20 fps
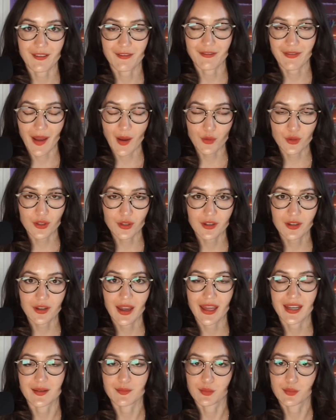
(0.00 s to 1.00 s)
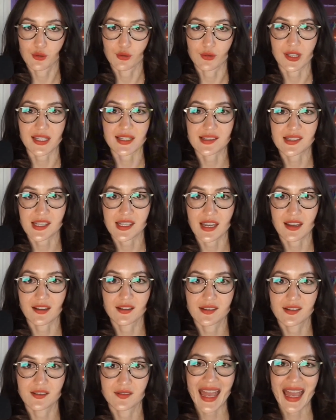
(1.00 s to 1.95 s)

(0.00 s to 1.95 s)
founder and employee stakes.